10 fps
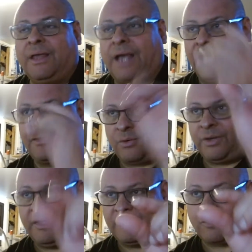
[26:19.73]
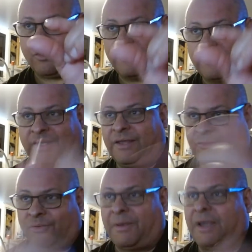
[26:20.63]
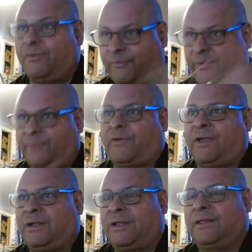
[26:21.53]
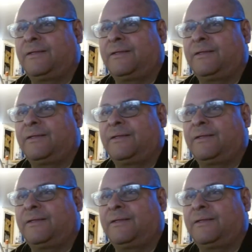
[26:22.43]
I saw his call sign. He saw mine. He finally.